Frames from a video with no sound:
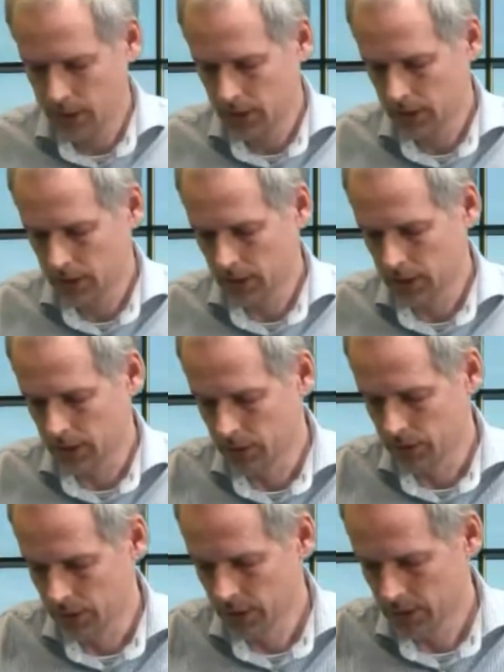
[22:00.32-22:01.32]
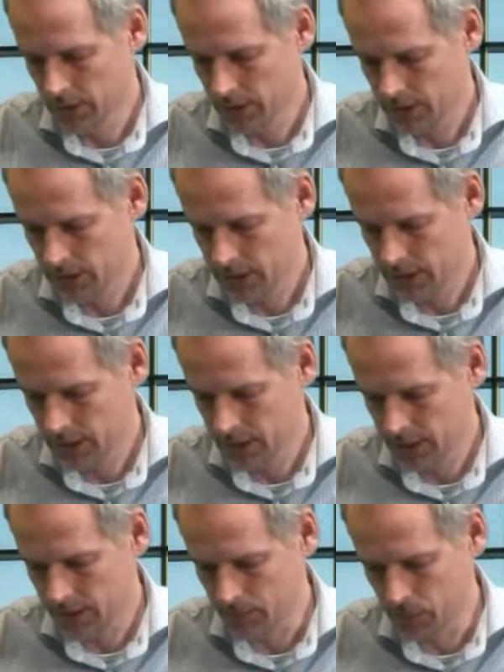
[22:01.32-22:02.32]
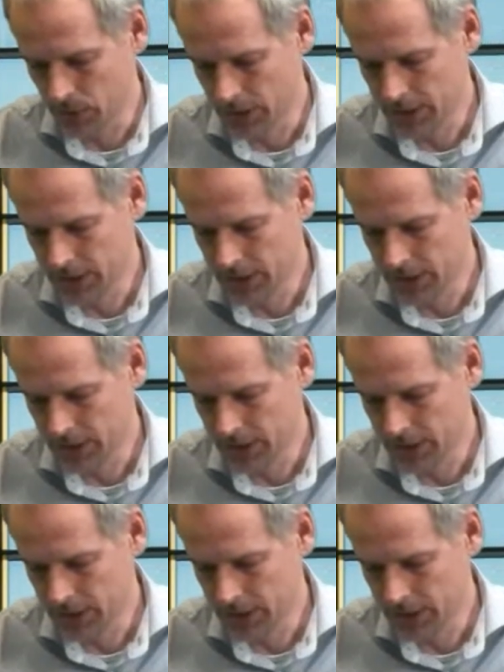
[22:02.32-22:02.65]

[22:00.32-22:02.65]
Turn it on and put it in the